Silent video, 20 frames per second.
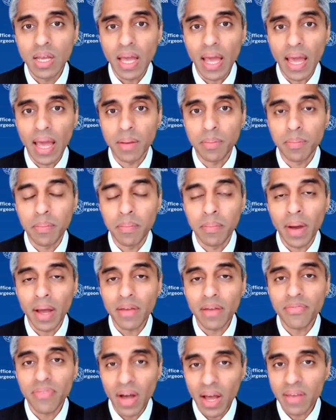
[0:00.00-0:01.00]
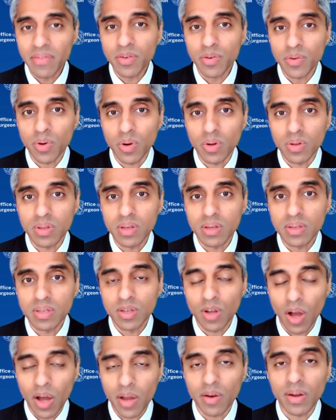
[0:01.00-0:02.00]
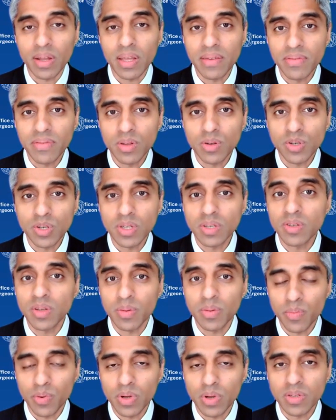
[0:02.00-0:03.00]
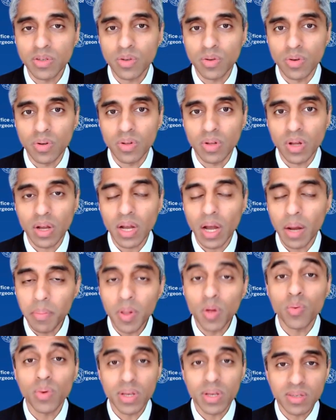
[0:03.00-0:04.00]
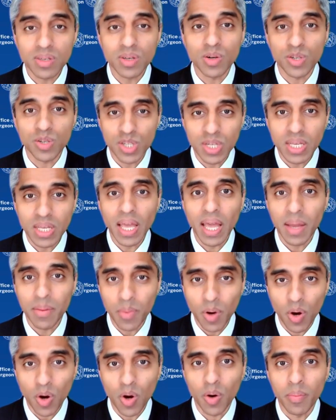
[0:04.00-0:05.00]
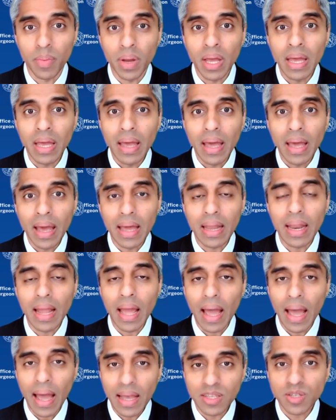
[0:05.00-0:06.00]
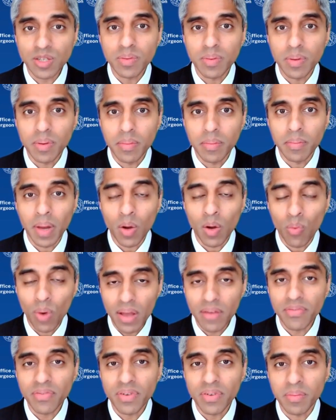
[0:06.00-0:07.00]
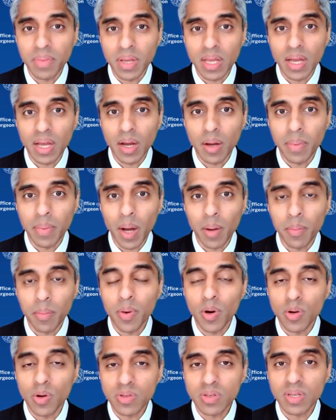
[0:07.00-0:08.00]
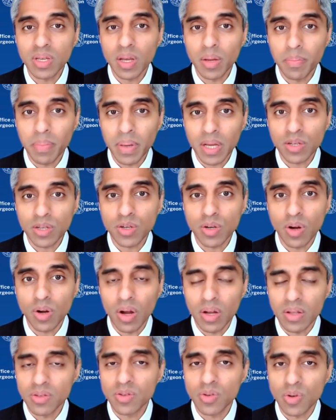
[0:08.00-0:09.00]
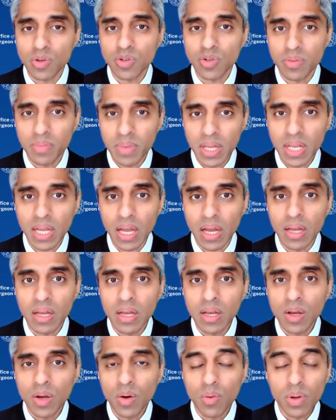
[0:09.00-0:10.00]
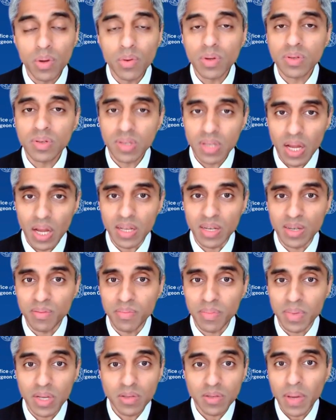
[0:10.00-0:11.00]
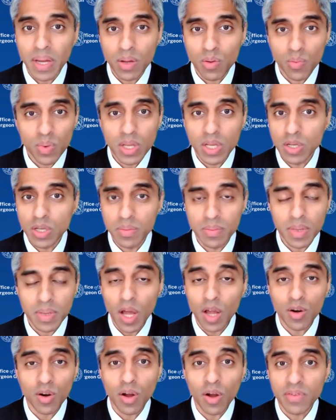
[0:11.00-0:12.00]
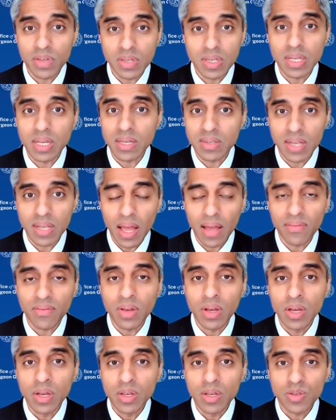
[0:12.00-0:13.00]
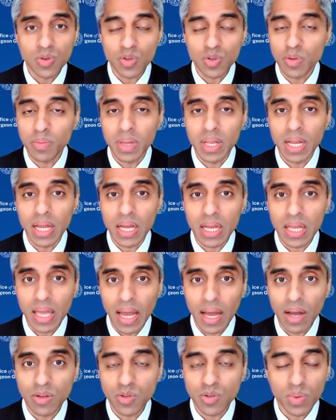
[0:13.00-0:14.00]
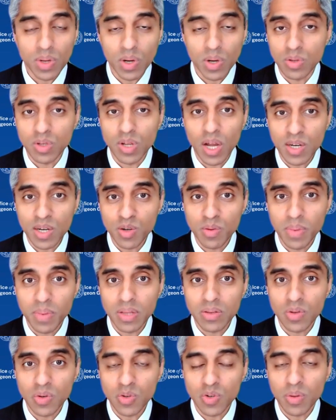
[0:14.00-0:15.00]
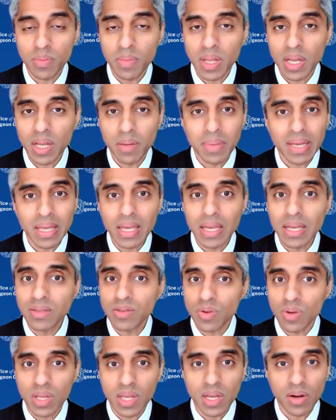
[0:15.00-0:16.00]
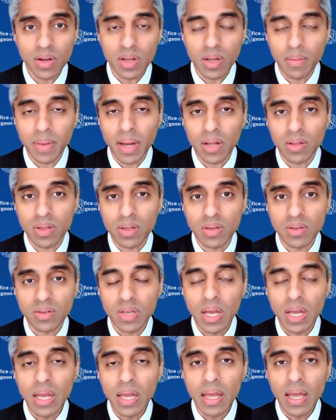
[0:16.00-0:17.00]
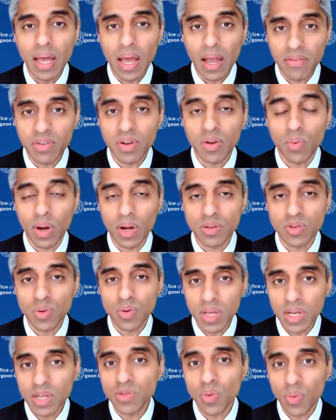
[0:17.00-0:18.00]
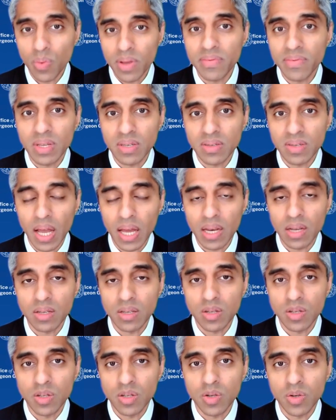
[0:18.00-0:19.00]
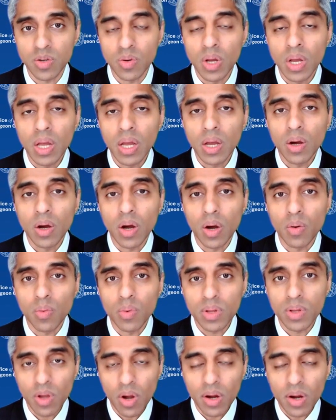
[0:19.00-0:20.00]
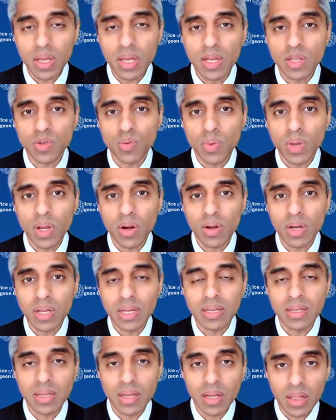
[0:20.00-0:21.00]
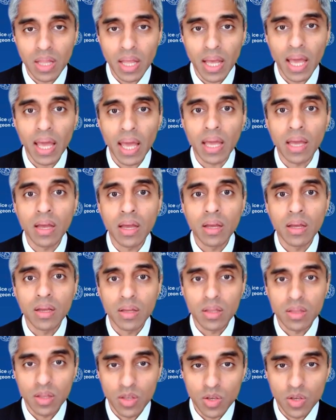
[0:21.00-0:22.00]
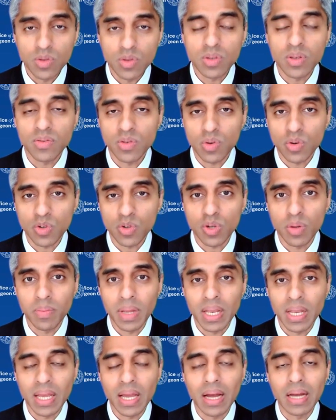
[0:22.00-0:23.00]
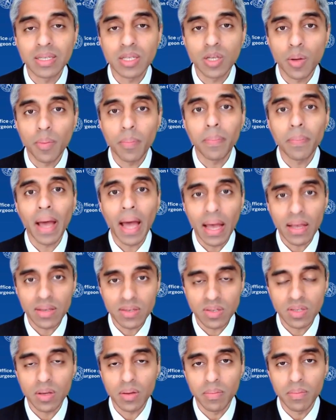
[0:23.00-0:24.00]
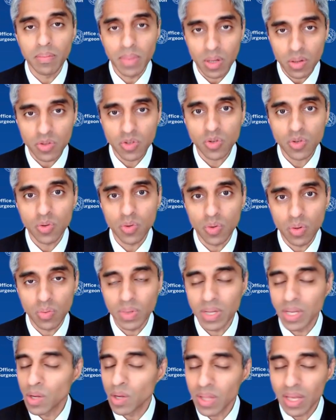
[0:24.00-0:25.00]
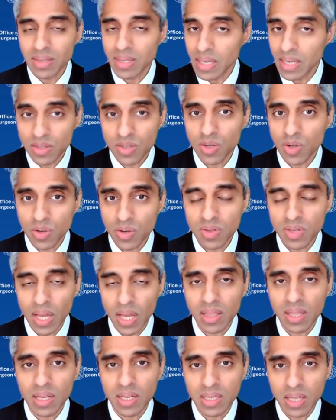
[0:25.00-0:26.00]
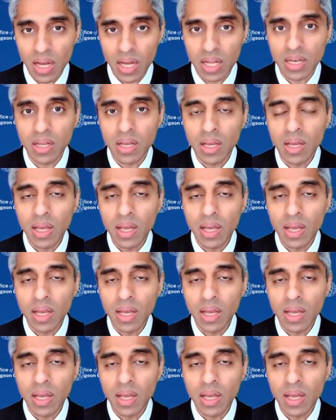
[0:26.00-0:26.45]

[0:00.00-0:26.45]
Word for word: And my 5-year-old daughter, even though she's in preschool, a couple of weeks ago, she came home and asked my wife and me about posting a picture on social media. We were stunned because my daughter obviously doesn't have social media accounts. We don't talk to her about social media, but kids are hearing about this everywhere. So here's what we've decided to do. With our kids, we are going to delay the use of social media until past middle school. We know that's easier said than done,